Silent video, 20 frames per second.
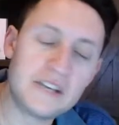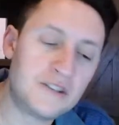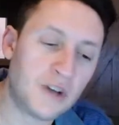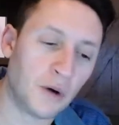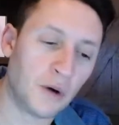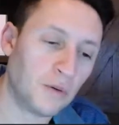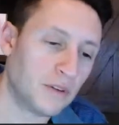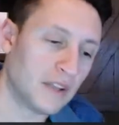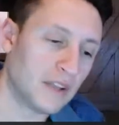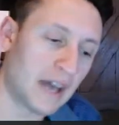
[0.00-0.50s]

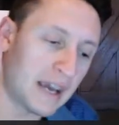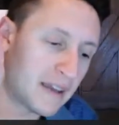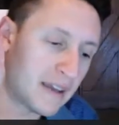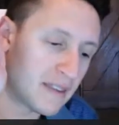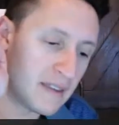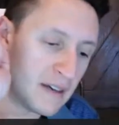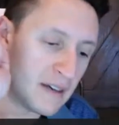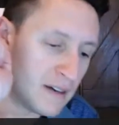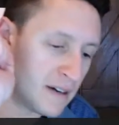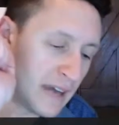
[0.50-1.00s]
don't like
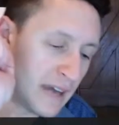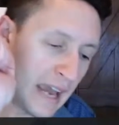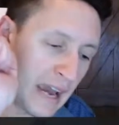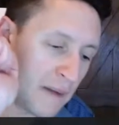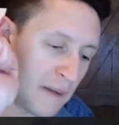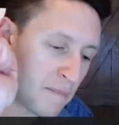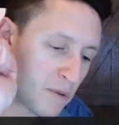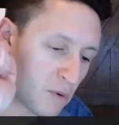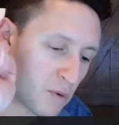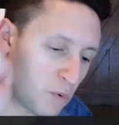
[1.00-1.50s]
the
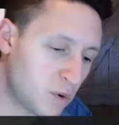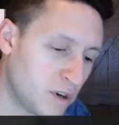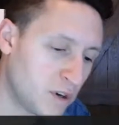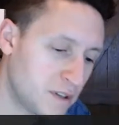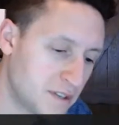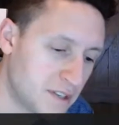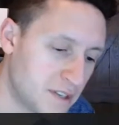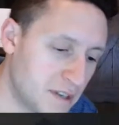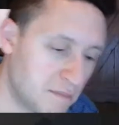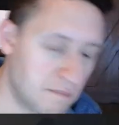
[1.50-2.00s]
amber
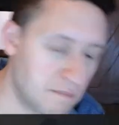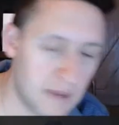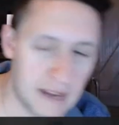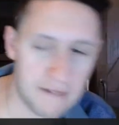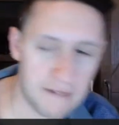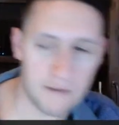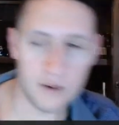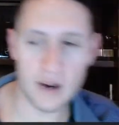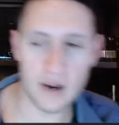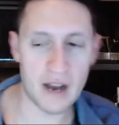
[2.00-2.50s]
woods in
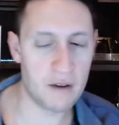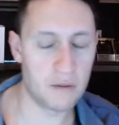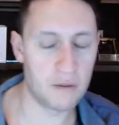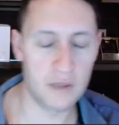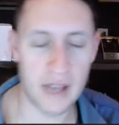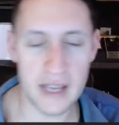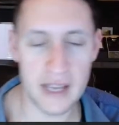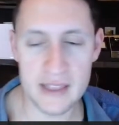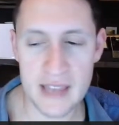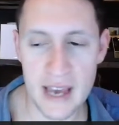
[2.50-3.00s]
beaver. I don't
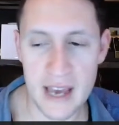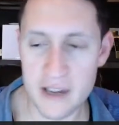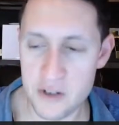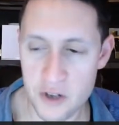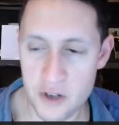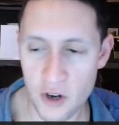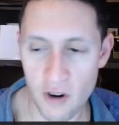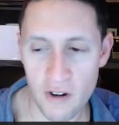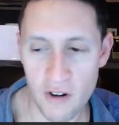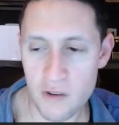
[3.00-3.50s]
like that
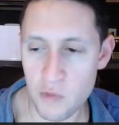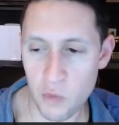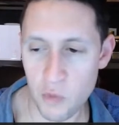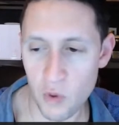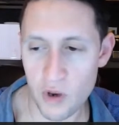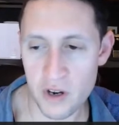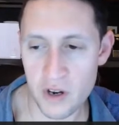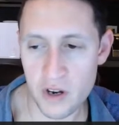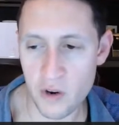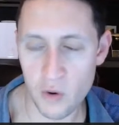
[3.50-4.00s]
charred
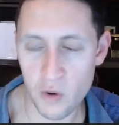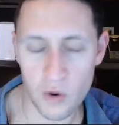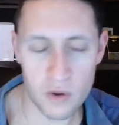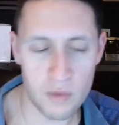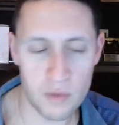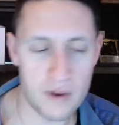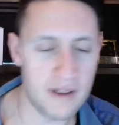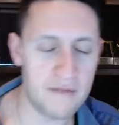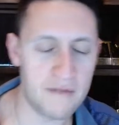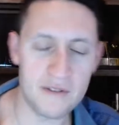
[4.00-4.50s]
wood accord.
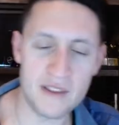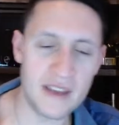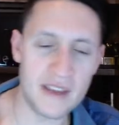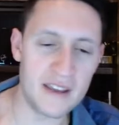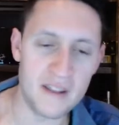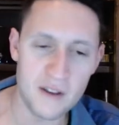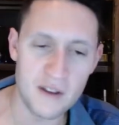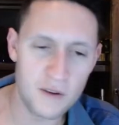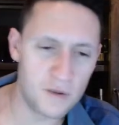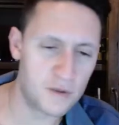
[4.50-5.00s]
Whatever they
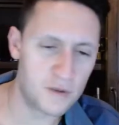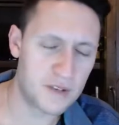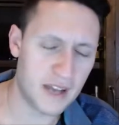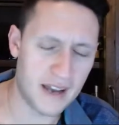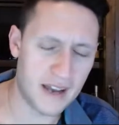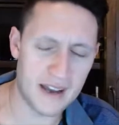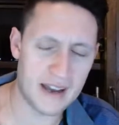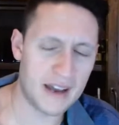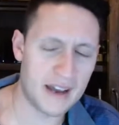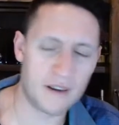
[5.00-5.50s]
use,
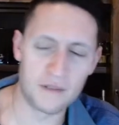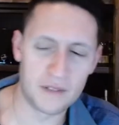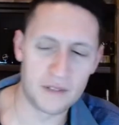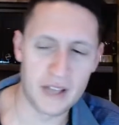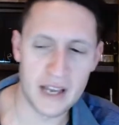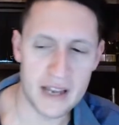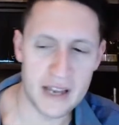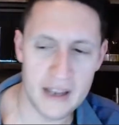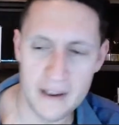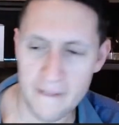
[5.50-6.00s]
I don't
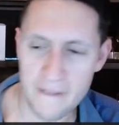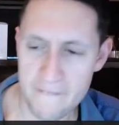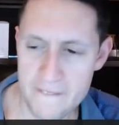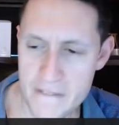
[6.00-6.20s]
like it.